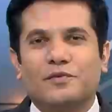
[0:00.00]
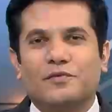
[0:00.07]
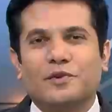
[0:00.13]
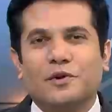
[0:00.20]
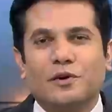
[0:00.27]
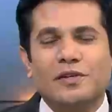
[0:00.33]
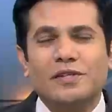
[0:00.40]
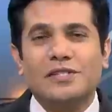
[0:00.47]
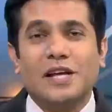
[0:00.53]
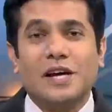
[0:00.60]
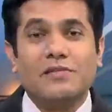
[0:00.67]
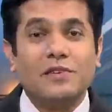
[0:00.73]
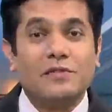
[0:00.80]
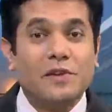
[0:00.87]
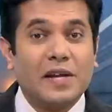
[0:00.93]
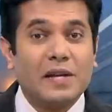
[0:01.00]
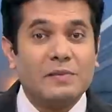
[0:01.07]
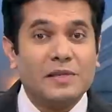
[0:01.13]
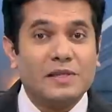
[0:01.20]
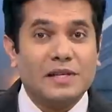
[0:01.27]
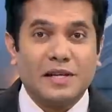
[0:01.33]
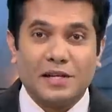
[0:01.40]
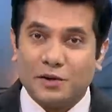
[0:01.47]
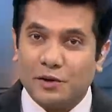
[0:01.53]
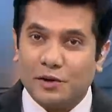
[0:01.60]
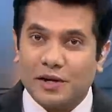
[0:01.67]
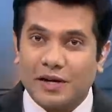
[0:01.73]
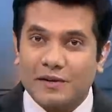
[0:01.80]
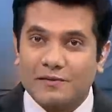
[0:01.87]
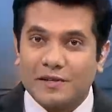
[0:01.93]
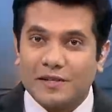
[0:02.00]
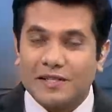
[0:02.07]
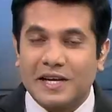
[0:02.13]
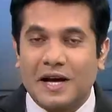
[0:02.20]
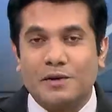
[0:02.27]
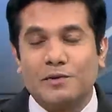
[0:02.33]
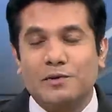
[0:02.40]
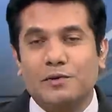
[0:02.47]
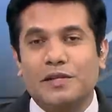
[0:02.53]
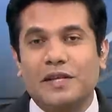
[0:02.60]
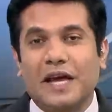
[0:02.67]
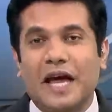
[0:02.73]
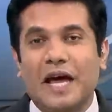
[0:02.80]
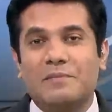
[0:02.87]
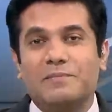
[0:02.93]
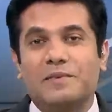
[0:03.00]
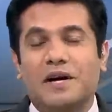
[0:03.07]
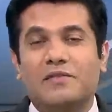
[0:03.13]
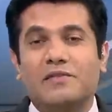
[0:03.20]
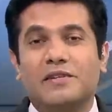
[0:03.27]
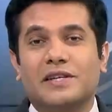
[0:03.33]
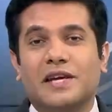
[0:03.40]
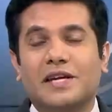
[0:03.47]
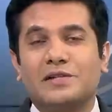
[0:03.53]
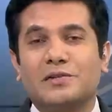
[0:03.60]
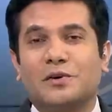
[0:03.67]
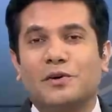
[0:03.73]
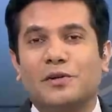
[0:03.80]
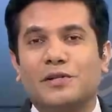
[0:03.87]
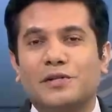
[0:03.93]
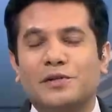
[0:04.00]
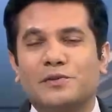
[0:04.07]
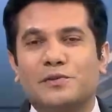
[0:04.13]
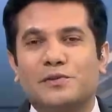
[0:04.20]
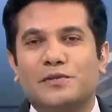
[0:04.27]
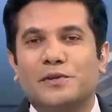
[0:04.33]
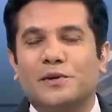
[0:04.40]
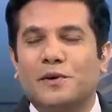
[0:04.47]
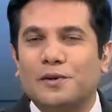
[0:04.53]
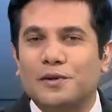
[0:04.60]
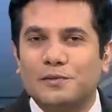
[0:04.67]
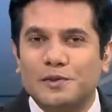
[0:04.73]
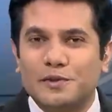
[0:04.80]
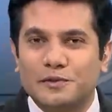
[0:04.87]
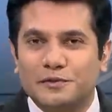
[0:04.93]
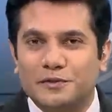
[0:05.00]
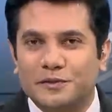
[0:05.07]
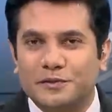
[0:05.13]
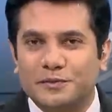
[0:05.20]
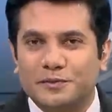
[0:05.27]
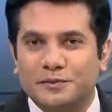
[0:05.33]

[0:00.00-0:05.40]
WION is now available in your country. Download the app now and get all the news on the move.